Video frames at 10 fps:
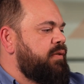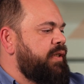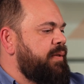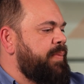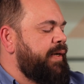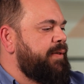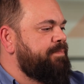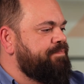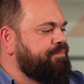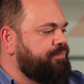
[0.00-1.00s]
in the bank,
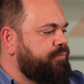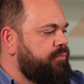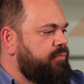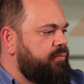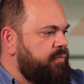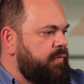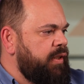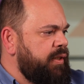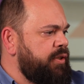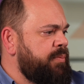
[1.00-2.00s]

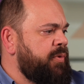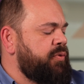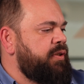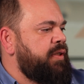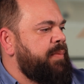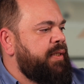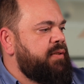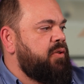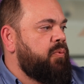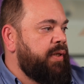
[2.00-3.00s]
cash amount in the
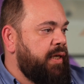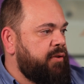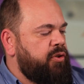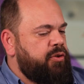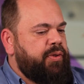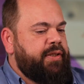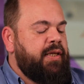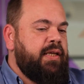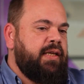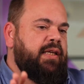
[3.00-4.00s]
bank, so we're not going to do it.
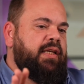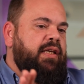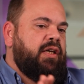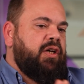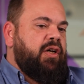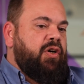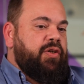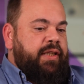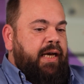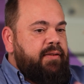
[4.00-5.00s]

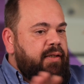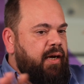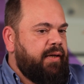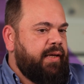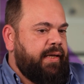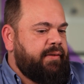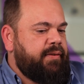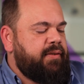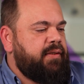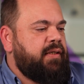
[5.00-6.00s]
On the other
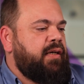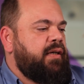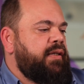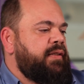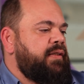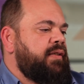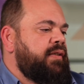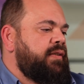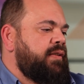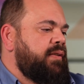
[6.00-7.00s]
hand,
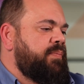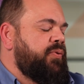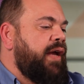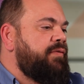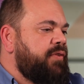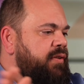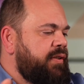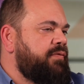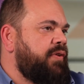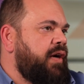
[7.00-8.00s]
in the private
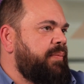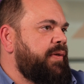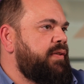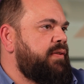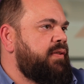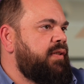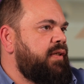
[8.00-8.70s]
environment,